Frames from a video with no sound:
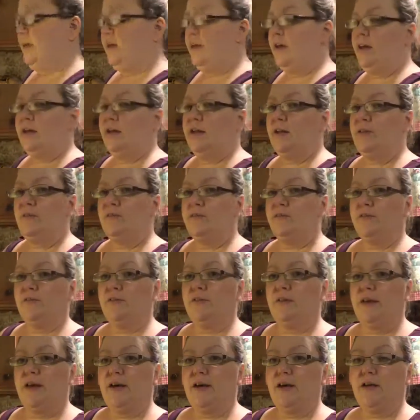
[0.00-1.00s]
And after
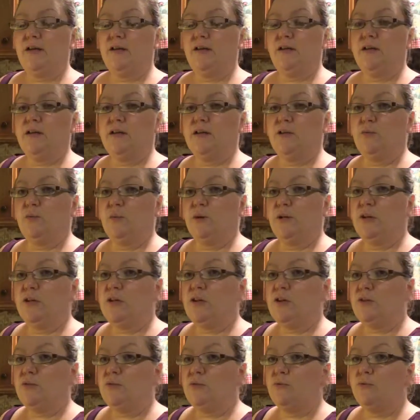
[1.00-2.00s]
that is when
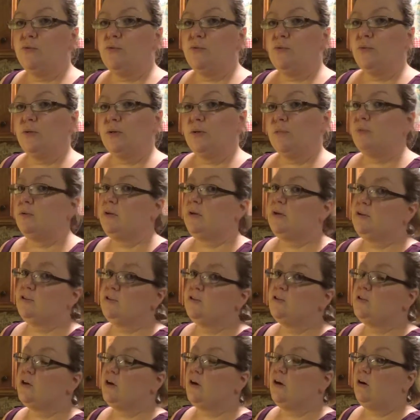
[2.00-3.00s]
you would
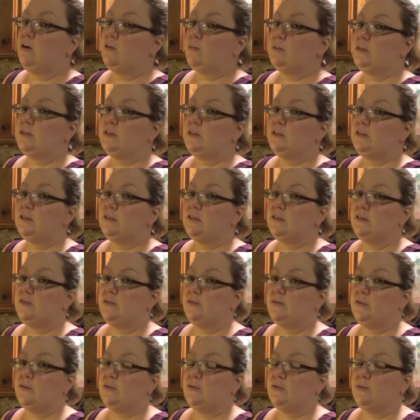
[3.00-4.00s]
place your almonds,
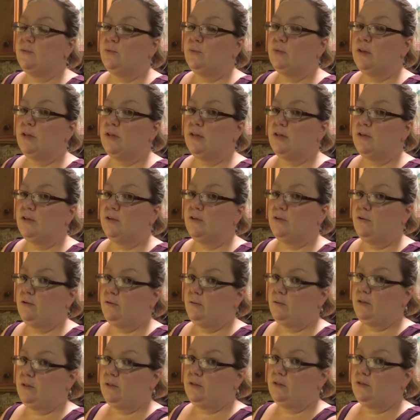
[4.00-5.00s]
if you would like your
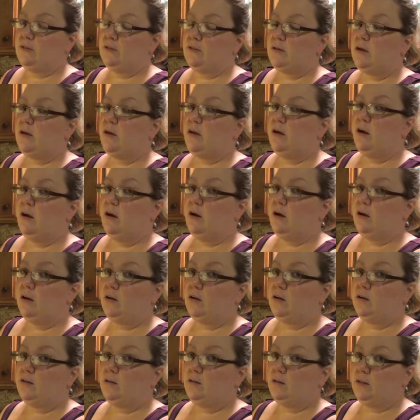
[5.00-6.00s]
almonds
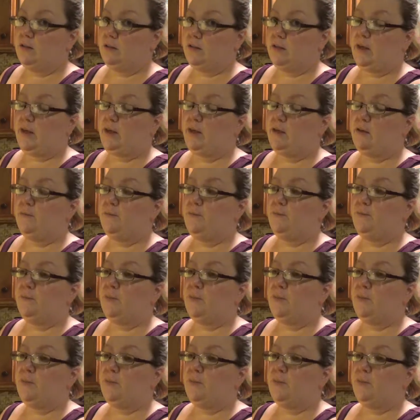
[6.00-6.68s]
on this cake.